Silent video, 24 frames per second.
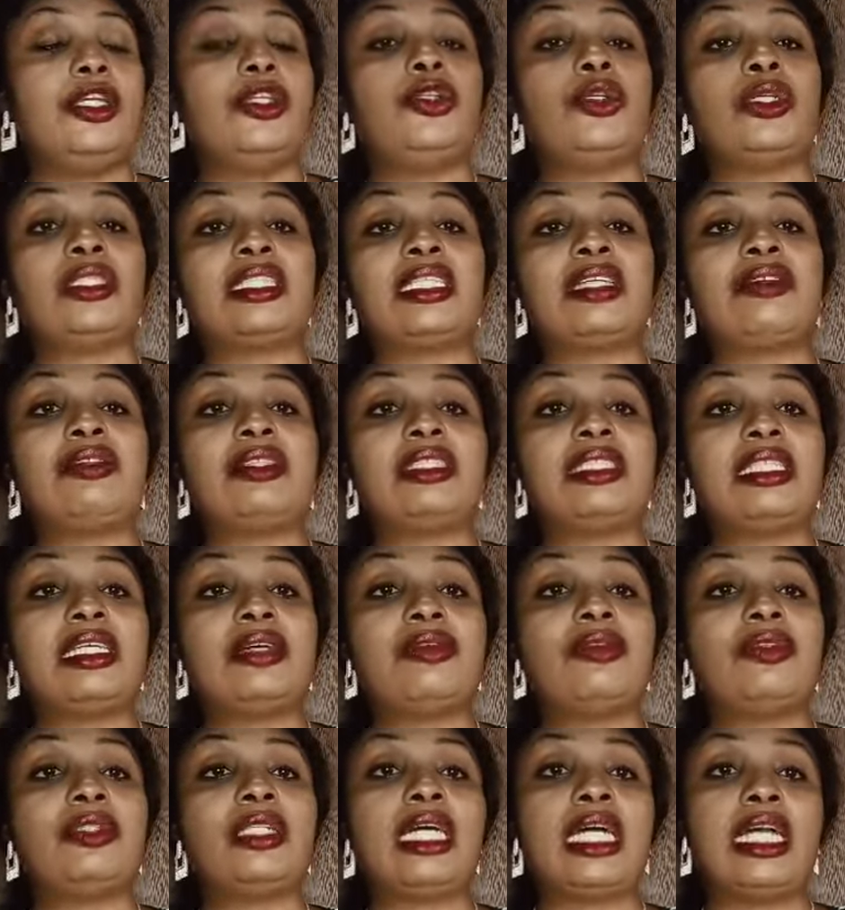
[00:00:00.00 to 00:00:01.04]
your
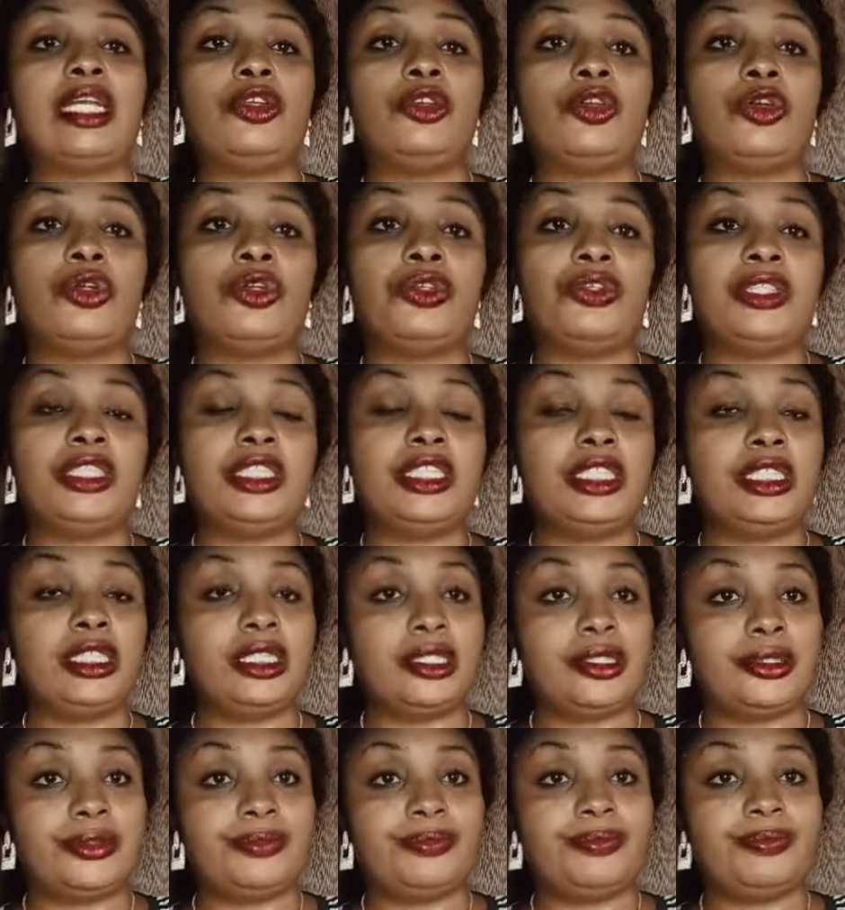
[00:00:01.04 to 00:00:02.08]
77, and your
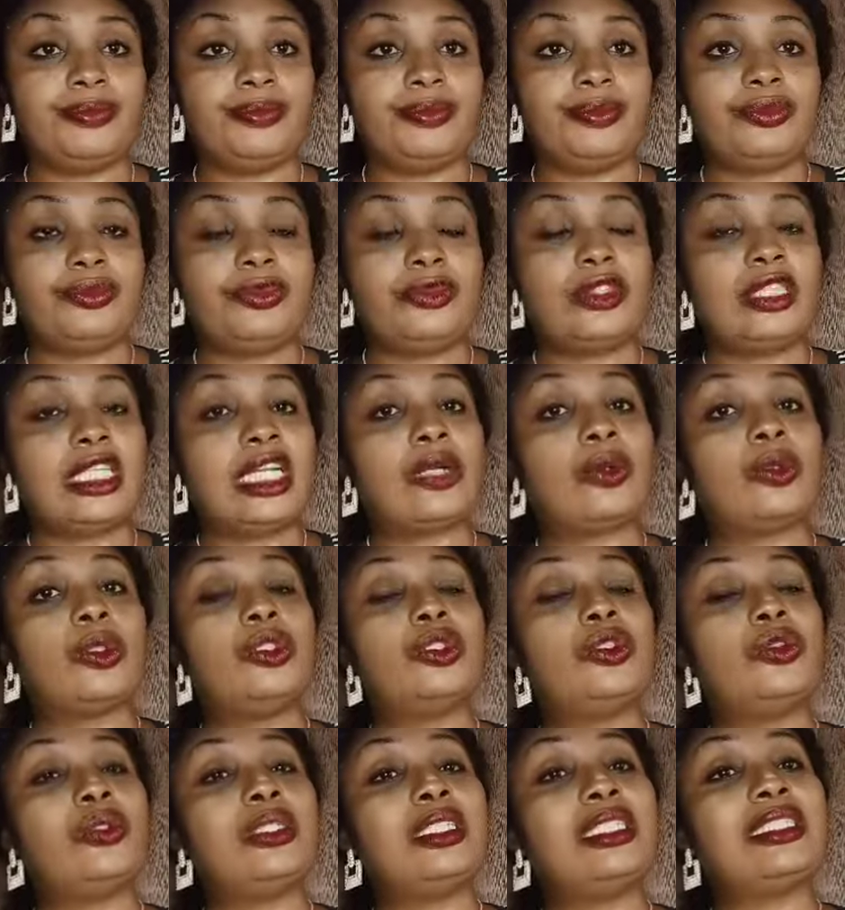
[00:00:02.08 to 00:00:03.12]
ogirishi. You're going
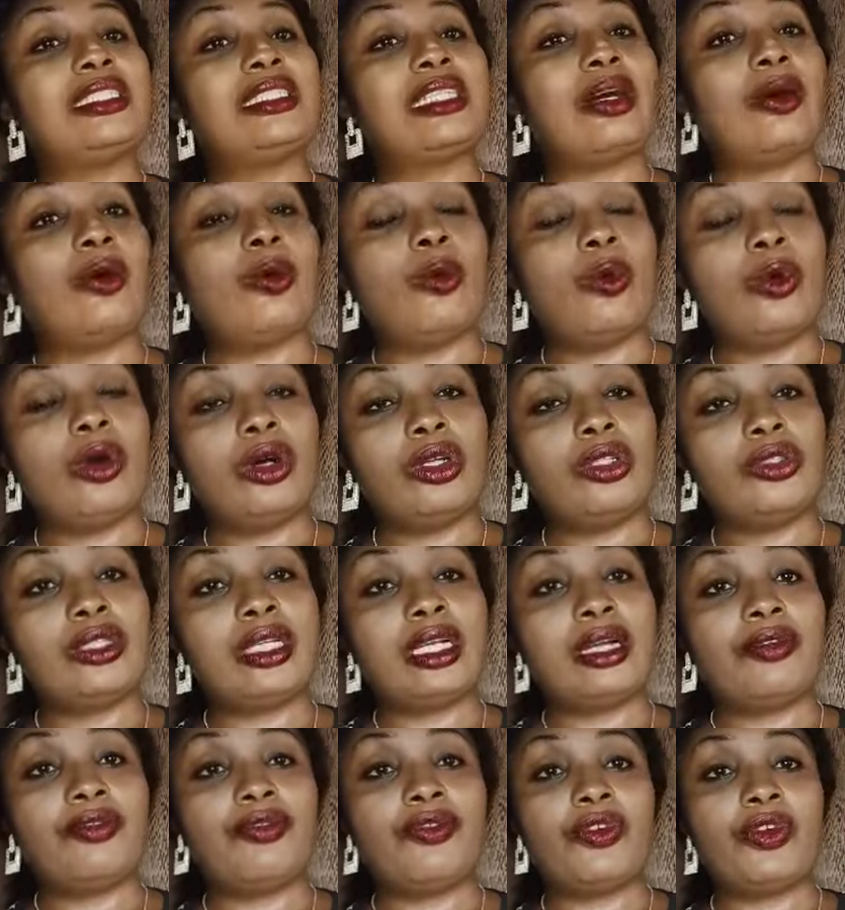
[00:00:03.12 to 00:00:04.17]
to read Psalm
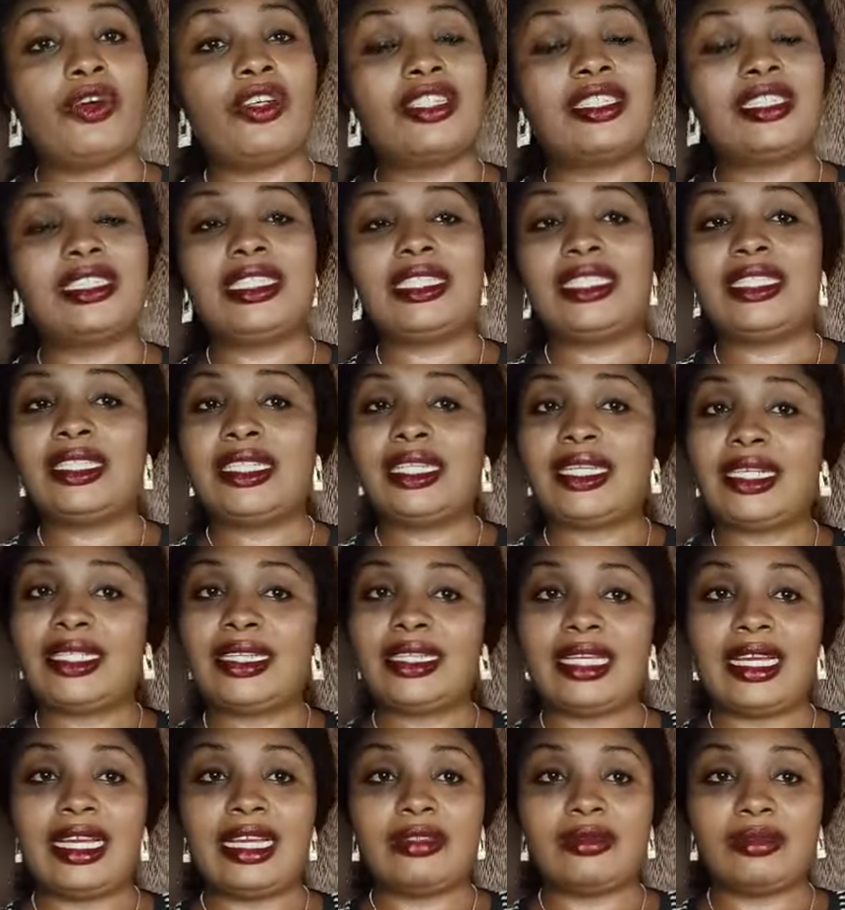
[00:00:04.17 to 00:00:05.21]
140 3
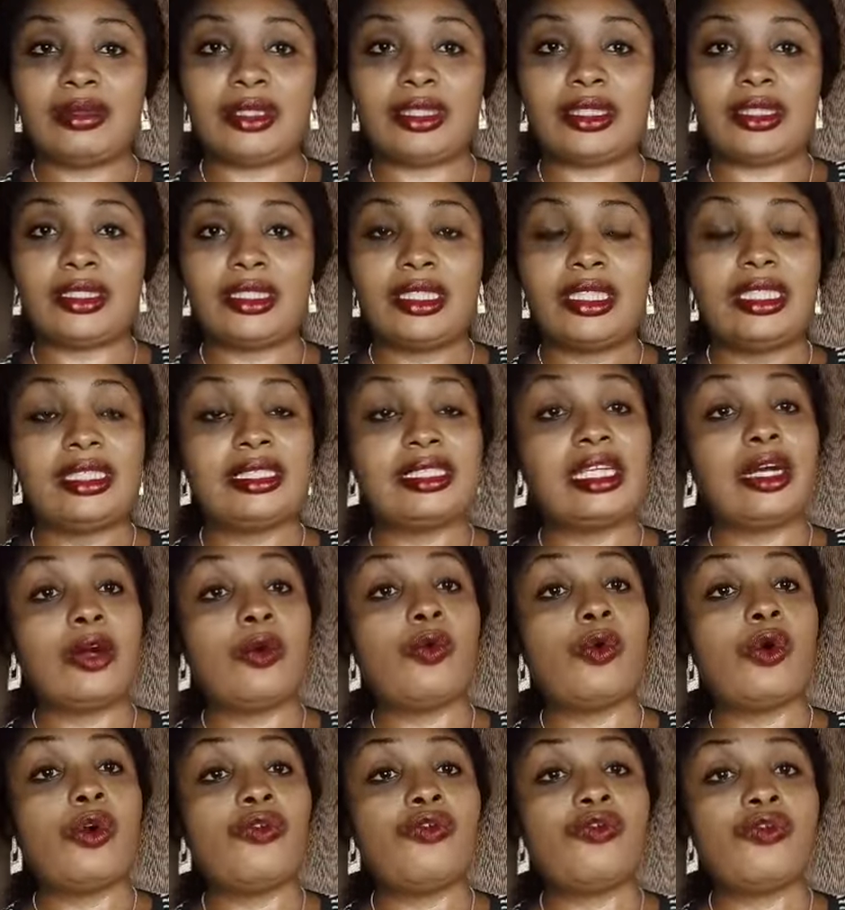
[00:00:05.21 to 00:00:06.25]
times.
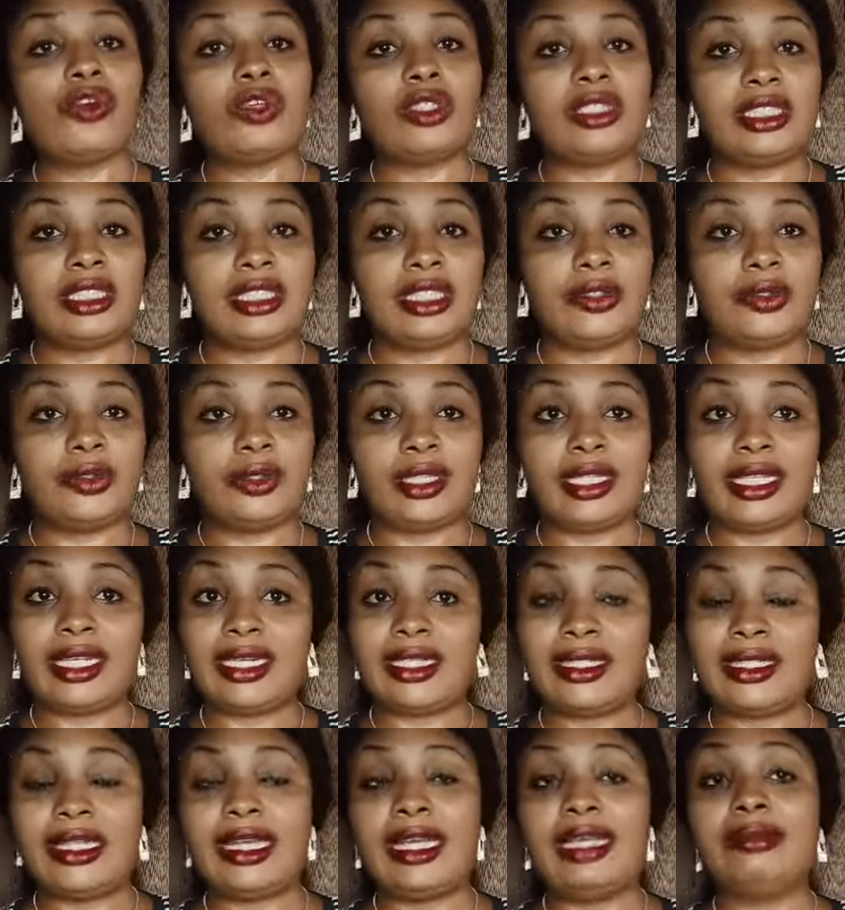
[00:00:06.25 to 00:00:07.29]
Psalm 140
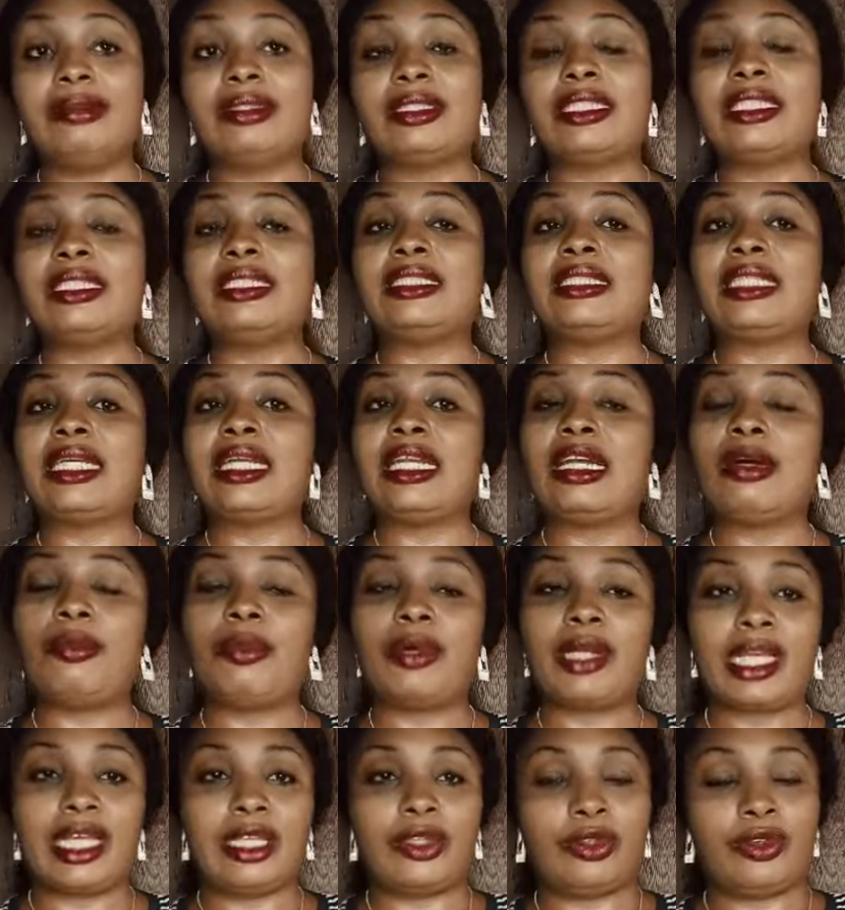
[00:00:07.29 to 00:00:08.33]
3 times inside that
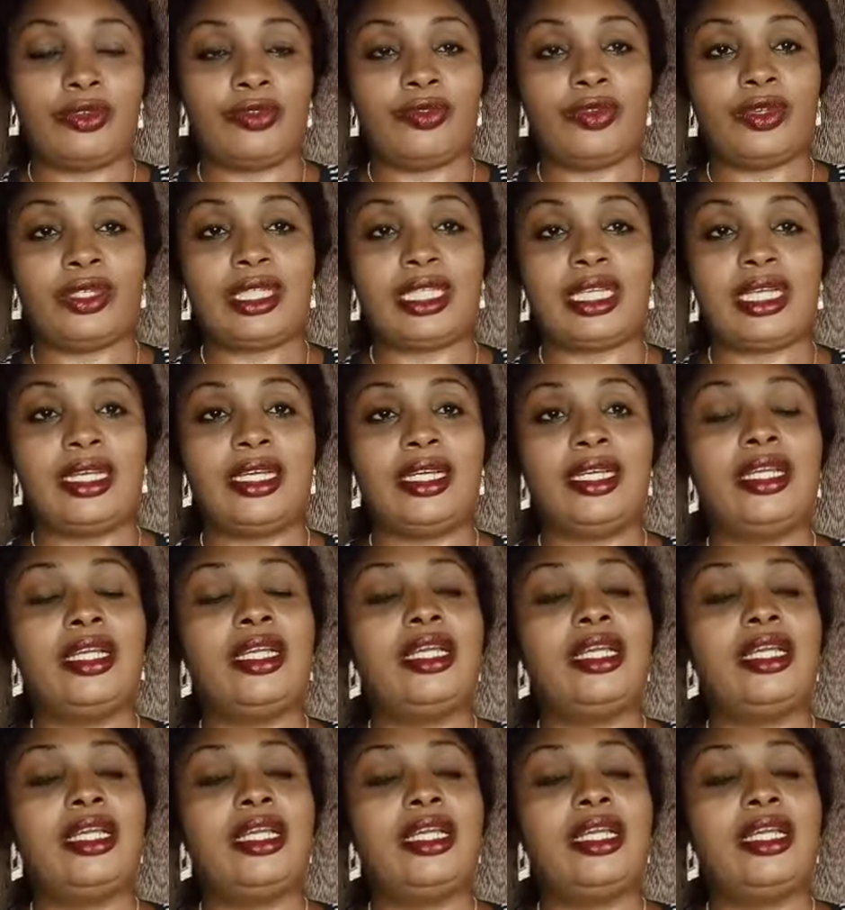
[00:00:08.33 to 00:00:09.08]
bucket of water.